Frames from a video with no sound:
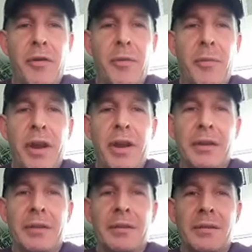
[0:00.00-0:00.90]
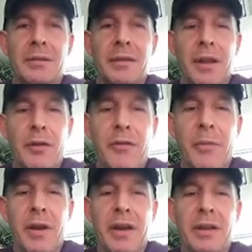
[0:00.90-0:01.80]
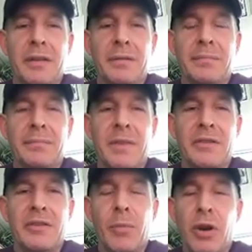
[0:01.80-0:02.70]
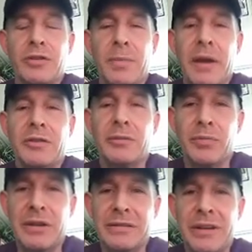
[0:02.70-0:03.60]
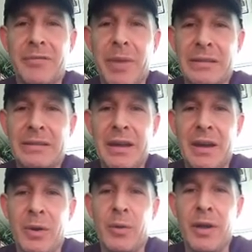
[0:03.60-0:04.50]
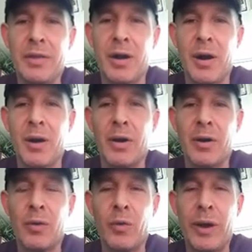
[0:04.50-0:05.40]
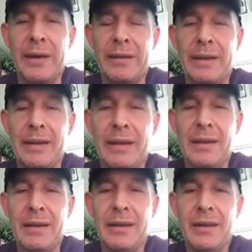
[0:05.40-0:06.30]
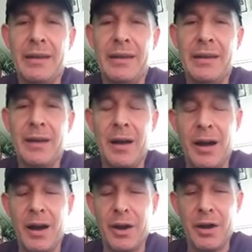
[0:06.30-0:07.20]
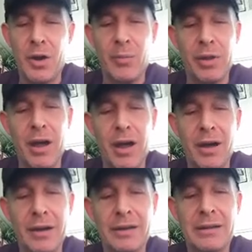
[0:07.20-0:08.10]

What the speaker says: Everybody, hello everybody. This is Mark Spector, President of Best Care, with our weekly audio blog.